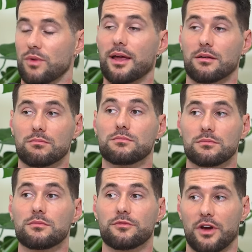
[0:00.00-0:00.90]
Right.
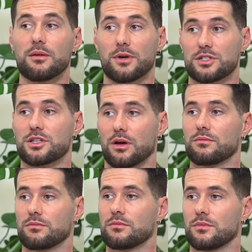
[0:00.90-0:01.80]
Very much so.
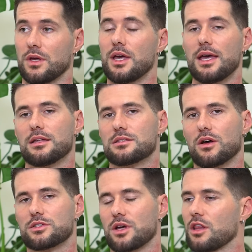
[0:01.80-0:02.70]
It's
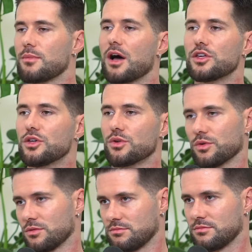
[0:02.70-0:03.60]
it's all about
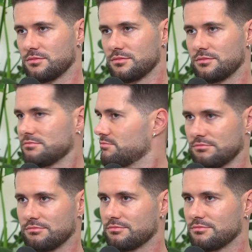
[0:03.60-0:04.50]
you.
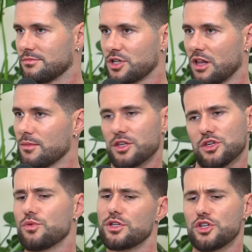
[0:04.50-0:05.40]
It's all about
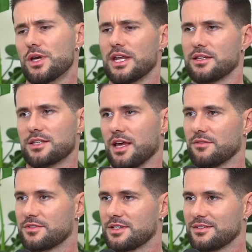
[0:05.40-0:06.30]
you and you getting
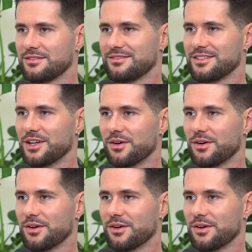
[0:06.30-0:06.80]
saved, you